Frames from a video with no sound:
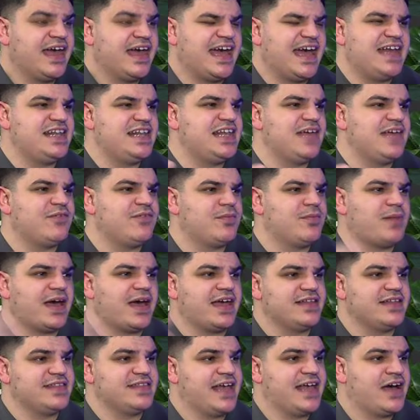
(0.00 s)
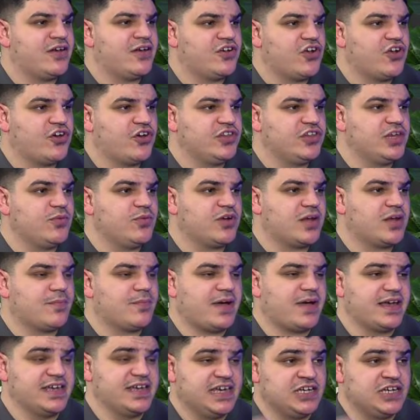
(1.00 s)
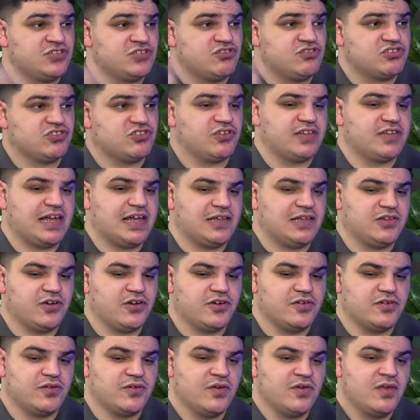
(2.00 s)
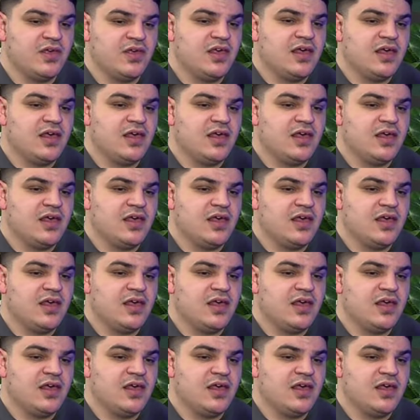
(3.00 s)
and never pay it down and only want to pay interest on that loan.